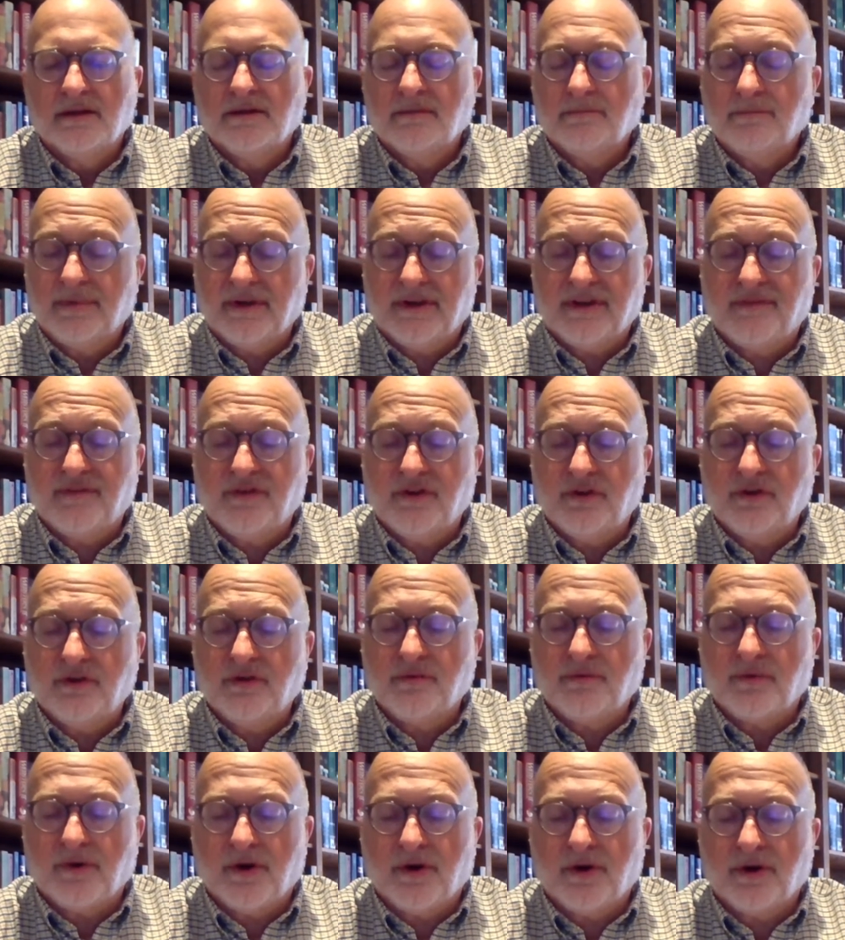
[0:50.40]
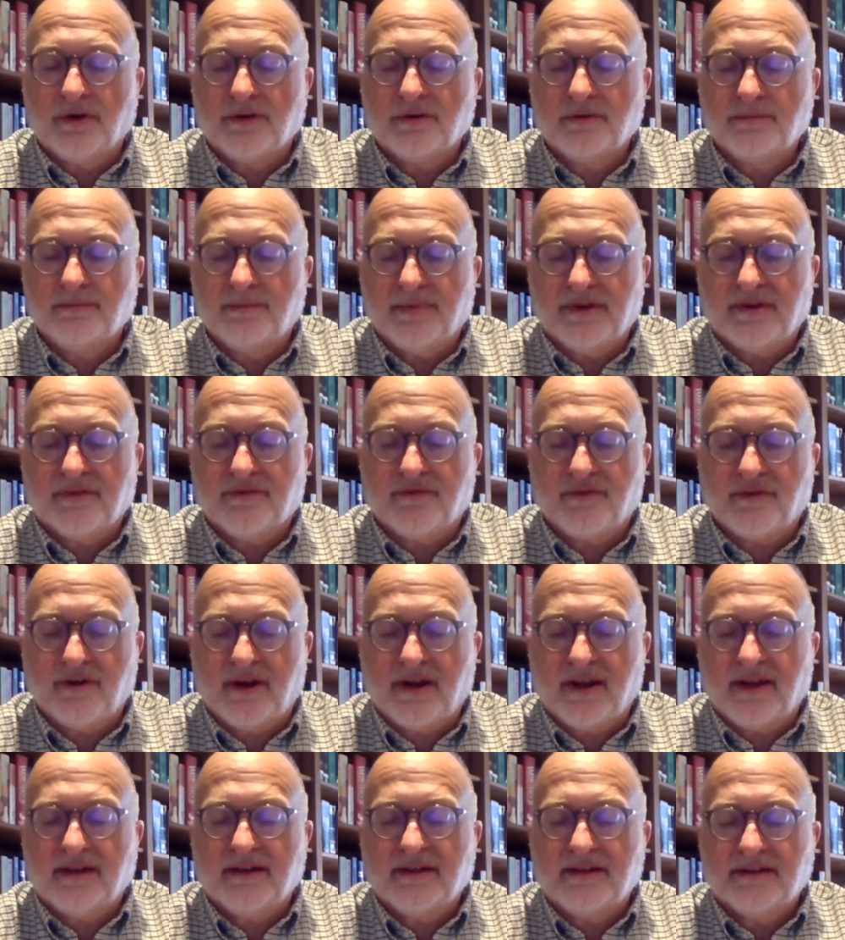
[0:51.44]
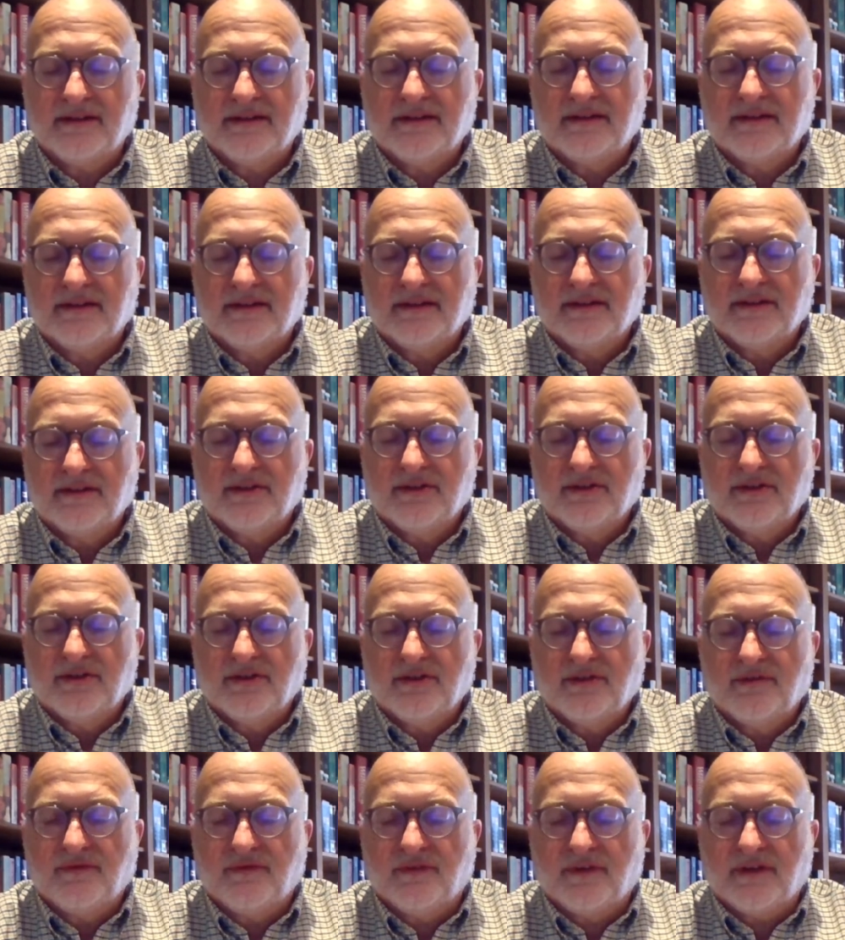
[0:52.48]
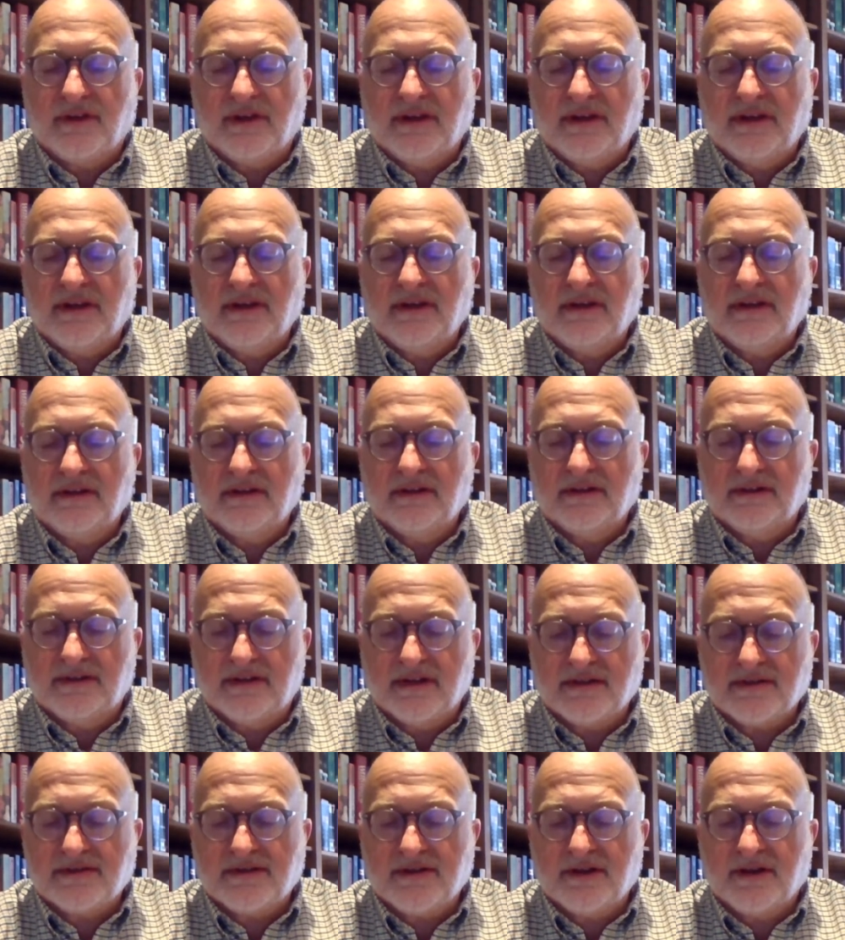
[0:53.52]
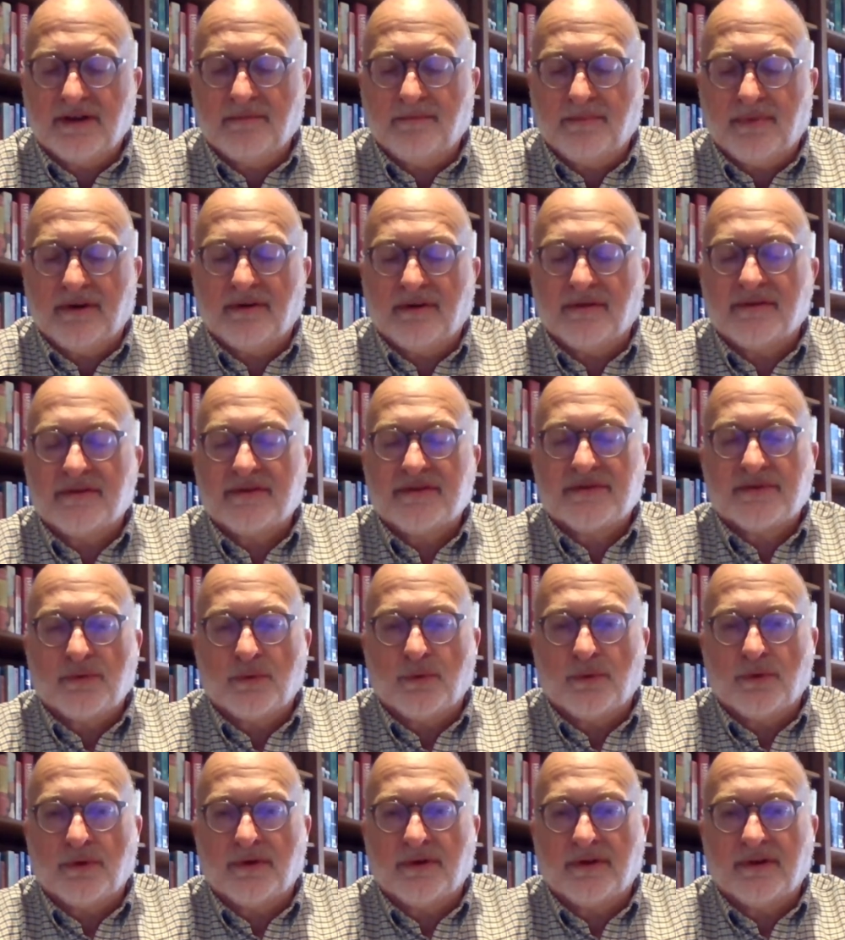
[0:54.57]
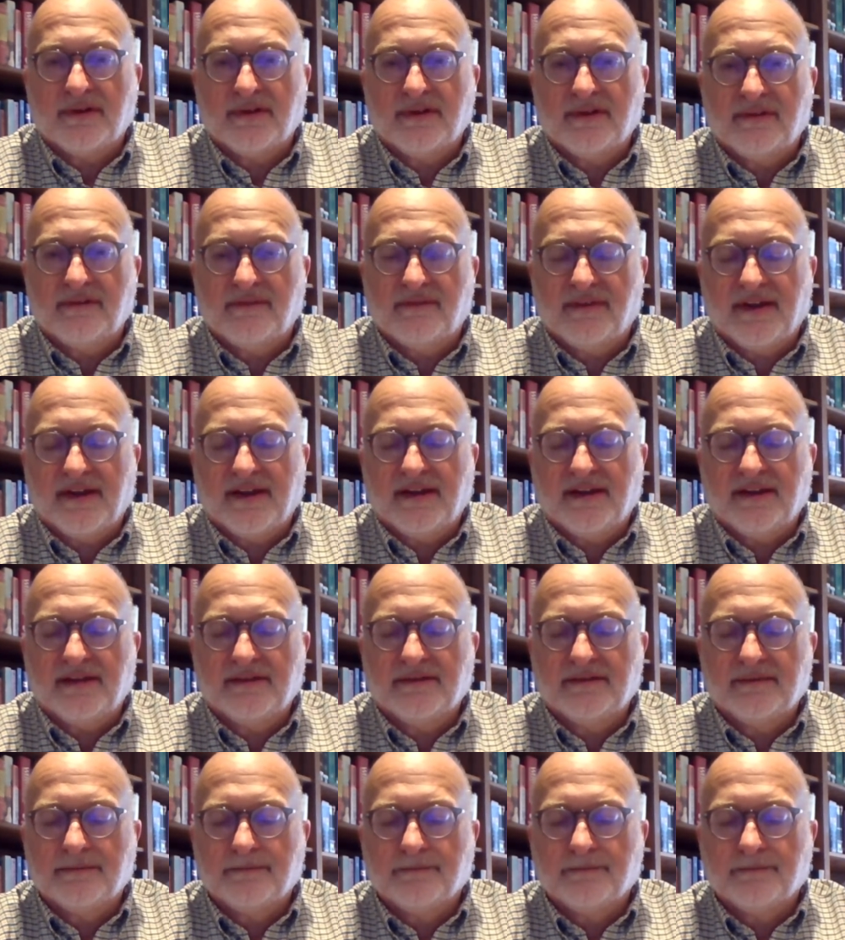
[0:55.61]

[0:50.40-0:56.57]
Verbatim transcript: But if you do wrong, be afraid, for he does not bear the sword in vain.